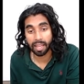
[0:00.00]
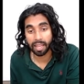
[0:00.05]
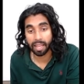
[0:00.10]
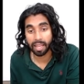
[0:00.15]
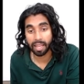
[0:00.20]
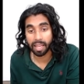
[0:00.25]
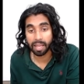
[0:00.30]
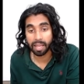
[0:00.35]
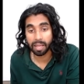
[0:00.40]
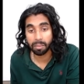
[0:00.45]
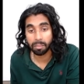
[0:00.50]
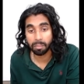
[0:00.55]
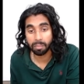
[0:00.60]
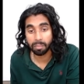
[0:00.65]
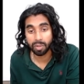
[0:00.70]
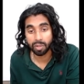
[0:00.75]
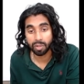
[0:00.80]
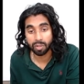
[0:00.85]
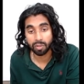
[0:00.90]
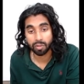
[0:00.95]

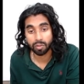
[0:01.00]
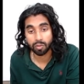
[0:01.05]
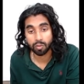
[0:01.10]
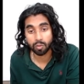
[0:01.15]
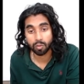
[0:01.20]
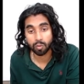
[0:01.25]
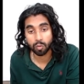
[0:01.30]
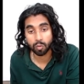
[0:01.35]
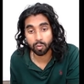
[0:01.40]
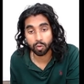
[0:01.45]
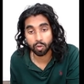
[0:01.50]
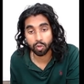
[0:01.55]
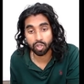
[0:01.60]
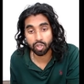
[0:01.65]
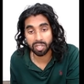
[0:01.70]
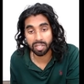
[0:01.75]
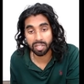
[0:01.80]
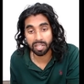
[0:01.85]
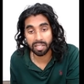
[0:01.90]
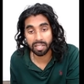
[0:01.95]

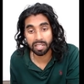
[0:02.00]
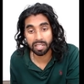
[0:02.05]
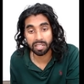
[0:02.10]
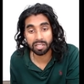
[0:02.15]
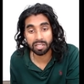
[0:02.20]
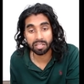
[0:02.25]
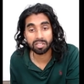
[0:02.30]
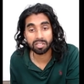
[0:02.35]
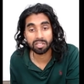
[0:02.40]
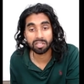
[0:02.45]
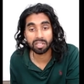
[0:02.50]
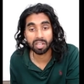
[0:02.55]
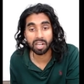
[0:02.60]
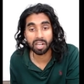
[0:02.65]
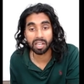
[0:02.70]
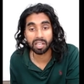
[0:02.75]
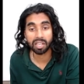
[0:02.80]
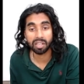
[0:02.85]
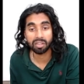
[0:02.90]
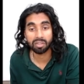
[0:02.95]
mg
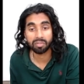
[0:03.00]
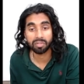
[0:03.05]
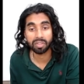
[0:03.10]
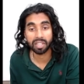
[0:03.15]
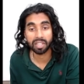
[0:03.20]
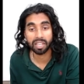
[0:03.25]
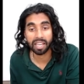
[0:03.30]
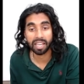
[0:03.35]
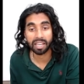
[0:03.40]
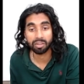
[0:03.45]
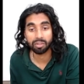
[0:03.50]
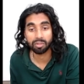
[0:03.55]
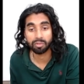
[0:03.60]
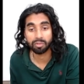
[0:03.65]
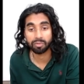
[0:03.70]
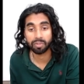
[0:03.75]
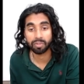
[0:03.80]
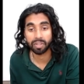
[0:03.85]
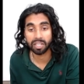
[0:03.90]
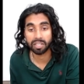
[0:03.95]
sine of the angle
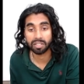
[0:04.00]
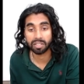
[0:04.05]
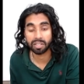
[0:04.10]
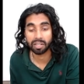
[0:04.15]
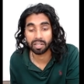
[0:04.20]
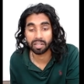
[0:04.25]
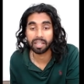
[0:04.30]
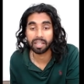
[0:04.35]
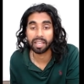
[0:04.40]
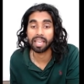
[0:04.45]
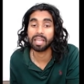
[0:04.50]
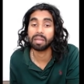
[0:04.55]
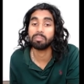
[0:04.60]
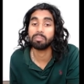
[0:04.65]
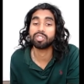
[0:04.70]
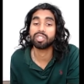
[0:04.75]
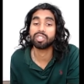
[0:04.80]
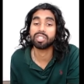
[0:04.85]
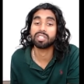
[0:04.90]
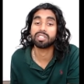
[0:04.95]
theta.
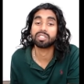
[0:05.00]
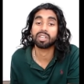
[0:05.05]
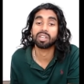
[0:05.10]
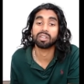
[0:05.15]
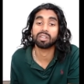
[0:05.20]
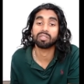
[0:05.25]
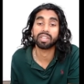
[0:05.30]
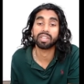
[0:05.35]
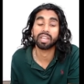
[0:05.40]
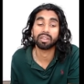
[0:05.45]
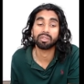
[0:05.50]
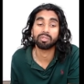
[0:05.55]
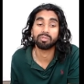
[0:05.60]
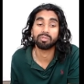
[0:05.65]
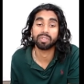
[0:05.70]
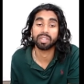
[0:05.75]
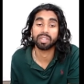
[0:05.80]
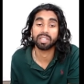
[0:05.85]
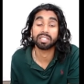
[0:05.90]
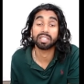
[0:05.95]
mg sine of the angle
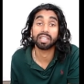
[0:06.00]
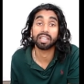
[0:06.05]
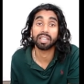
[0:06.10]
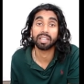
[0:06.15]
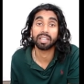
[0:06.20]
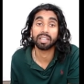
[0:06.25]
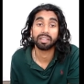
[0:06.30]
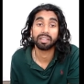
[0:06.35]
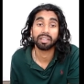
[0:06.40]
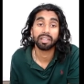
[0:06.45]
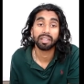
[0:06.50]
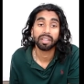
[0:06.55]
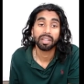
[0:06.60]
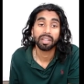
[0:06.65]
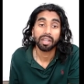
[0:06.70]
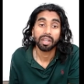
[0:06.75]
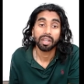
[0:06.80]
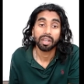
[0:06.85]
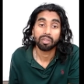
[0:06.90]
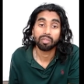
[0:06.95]
theta here.
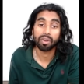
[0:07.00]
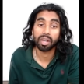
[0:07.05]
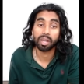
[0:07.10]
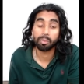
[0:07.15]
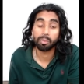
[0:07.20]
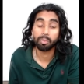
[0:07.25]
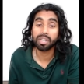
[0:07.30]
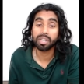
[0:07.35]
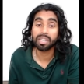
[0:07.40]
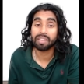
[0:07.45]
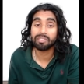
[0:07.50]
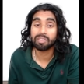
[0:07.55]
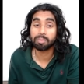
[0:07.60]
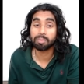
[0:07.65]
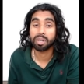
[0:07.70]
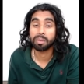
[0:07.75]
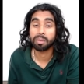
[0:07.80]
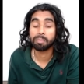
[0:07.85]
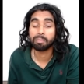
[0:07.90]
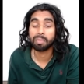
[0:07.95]
Right, we're going to have to
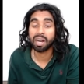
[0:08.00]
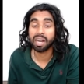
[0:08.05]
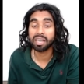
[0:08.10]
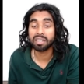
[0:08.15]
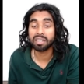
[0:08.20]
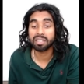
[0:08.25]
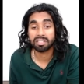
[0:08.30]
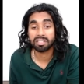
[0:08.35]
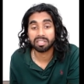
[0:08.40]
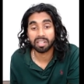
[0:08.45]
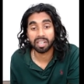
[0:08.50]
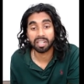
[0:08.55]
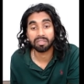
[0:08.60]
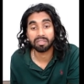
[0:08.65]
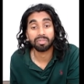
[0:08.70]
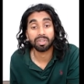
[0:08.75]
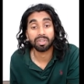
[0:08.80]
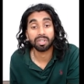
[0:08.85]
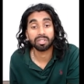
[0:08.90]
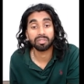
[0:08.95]
put a minus sign in
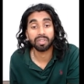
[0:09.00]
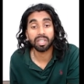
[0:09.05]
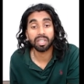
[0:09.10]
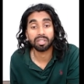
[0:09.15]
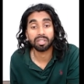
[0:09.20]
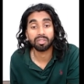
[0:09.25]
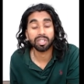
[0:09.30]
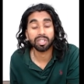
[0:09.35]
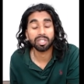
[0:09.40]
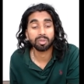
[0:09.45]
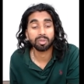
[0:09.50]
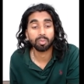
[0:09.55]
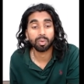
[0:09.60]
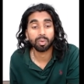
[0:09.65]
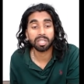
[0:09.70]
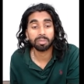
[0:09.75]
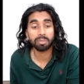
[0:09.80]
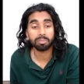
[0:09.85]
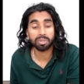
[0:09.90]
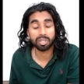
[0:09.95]
front of it. The reason
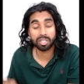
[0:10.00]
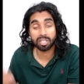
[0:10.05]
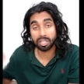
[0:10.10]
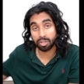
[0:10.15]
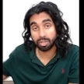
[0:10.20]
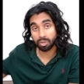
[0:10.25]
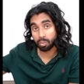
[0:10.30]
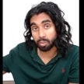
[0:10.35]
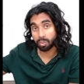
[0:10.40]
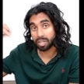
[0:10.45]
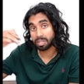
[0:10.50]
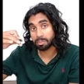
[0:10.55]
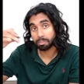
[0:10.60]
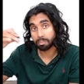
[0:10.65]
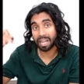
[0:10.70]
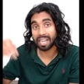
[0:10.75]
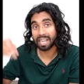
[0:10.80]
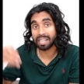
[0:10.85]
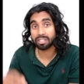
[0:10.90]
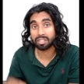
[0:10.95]
why is because it's always
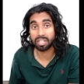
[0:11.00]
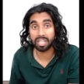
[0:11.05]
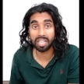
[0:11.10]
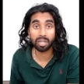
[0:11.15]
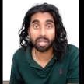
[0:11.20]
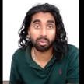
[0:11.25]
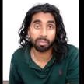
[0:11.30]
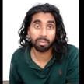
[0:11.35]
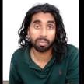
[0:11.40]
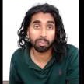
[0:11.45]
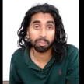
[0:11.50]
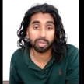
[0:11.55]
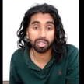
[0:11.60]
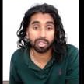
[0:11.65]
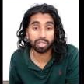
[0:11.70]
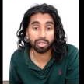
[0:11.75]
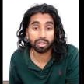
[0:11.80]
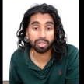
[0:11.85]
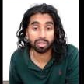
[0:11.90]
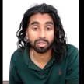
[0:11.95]
back to the equilibrium
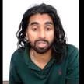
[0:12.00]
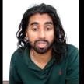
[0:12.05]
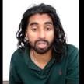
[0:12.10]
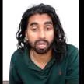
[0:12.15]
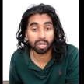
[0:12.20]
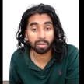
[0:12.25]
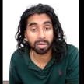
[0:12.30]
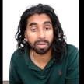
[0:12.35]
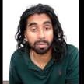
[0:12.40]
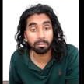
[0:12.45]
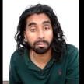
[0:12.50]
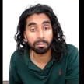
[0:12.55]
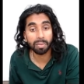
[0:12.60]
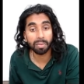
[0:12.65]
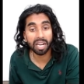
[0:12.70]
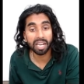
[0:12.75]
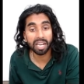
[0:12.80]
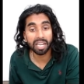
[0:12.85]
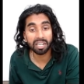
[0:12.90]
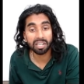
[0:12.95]
position. So it'll be
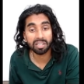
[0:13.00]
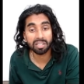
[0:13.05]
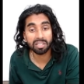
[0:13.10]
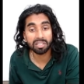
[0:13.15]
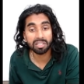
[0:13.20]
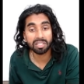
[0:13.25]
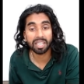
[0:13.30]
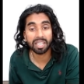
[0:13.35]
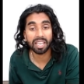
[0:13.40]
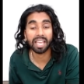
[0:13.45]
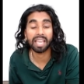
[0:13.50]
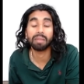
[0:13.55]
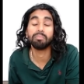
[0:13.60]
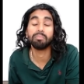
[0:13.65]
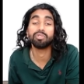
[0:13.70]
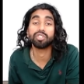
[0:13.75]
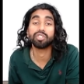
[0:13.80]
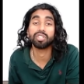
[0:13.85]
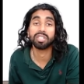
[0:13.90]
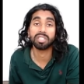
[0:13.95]
minus
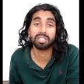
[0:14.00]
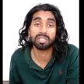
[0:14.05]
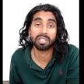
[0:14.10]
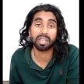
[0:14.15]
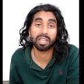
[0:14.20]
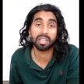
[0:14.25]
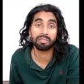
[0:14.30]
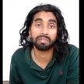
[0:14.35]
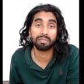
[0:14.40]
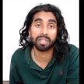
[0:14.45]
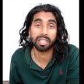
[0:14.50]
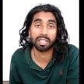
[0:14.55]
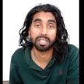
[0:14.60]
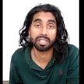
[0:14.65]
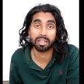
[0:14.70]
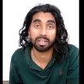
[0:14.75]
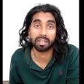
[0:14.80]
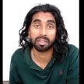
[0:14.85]
mg sine theta.